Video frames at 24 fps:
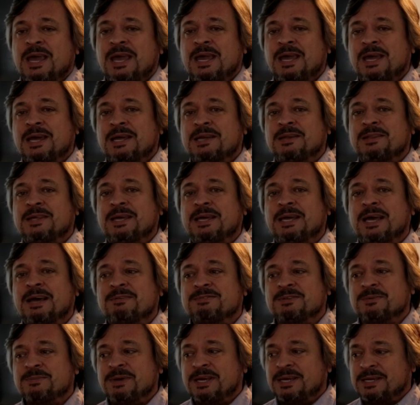And they
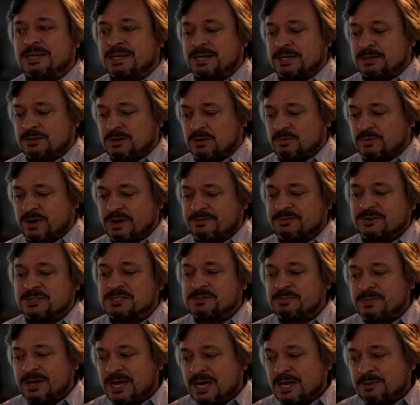have to make a, a
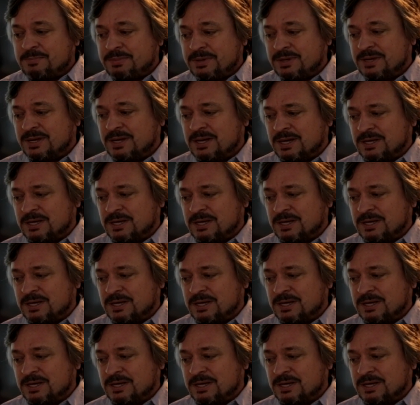reference map,